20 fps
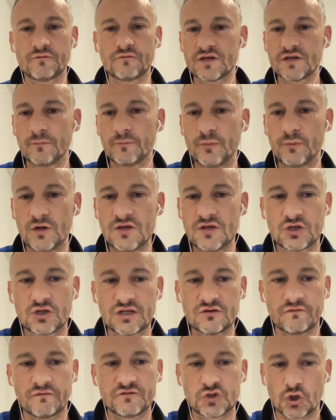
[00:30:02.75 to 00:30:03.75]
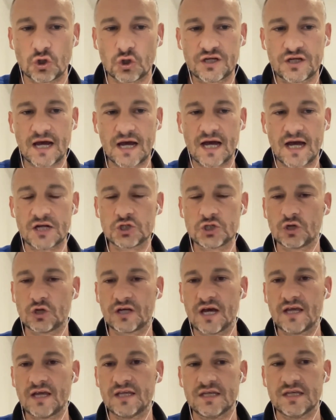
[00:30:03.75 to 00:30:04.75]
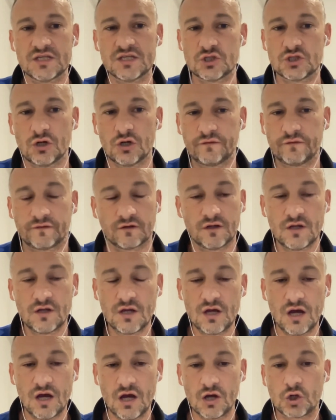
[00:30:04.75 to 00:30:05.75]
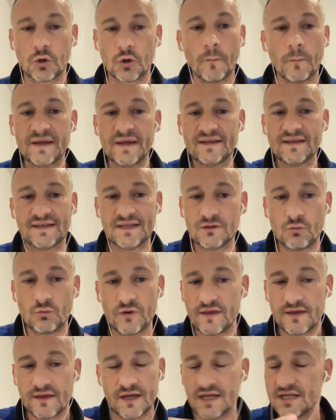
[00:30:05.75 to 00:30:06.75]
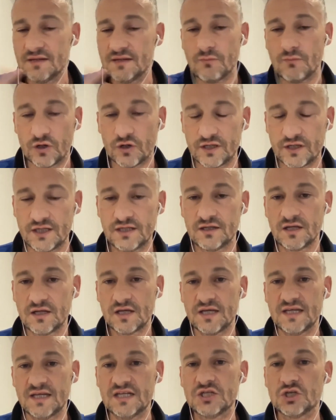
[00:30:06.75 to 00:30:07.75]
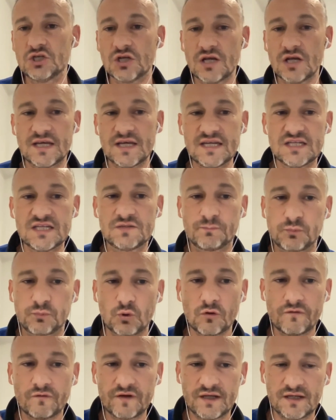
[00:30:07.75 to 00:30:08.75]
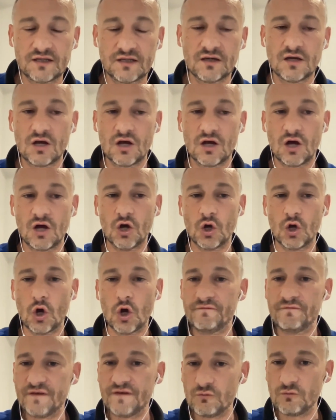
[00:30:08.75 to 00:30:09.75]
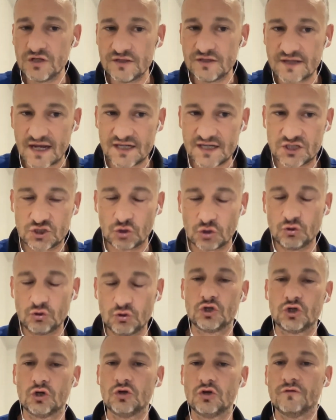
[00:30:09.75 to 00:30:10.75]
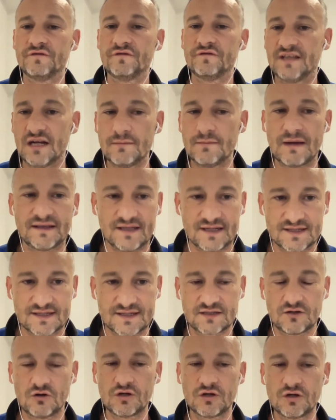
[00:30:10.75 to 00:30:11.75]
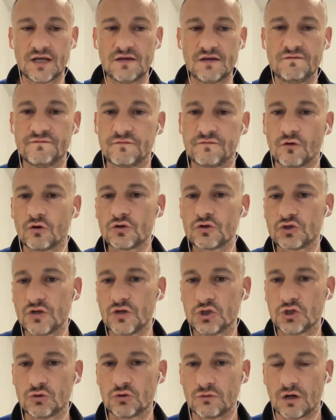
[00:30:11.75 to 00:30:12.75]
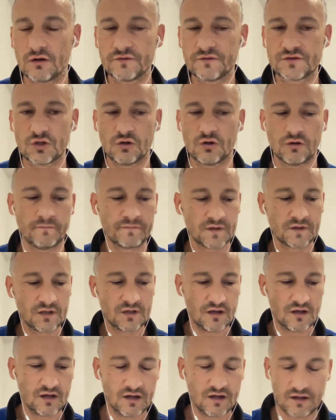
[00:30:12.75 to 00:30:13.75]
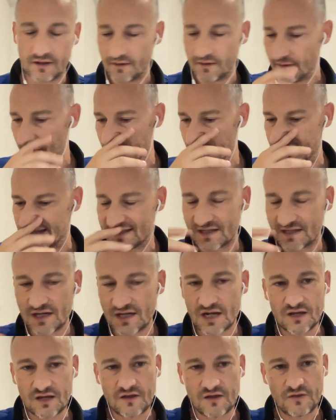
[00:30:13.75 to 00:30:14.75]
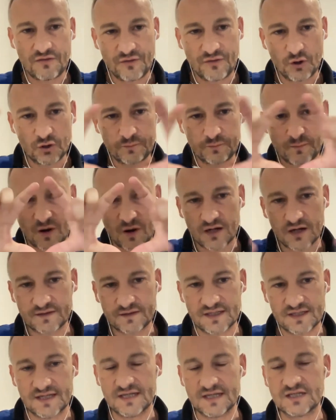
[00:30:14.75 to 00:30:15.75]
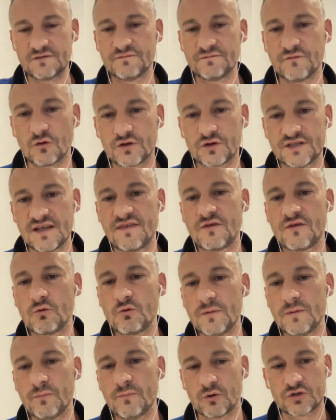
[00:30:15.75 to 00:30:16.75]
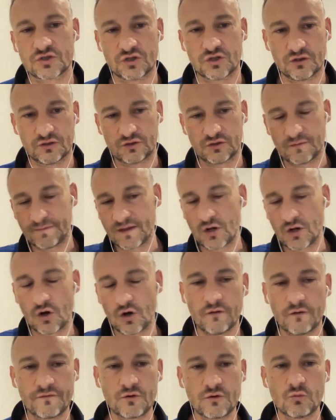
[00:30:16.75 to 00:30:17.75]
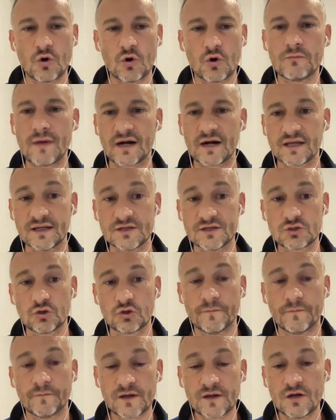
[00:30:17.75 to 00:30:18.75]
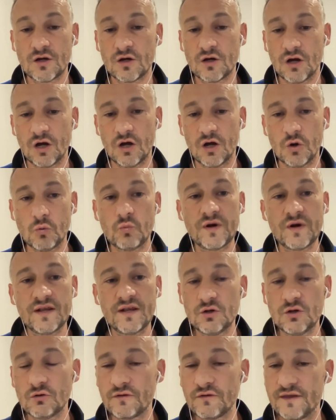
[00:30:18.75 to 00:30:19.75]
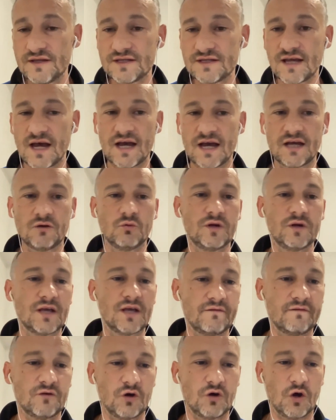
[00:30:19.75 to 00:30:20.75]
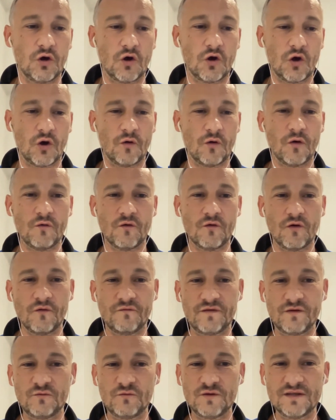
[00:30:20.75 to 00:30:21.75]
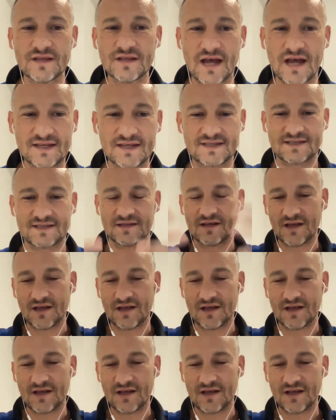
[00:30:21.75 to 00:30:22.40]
example, in the case of Joyka is not competing with anybody. Is proving a very nice solution of telematics, okay, for the insurer. So this third part is 43% of the whole market. So we know this guy. We have a very nice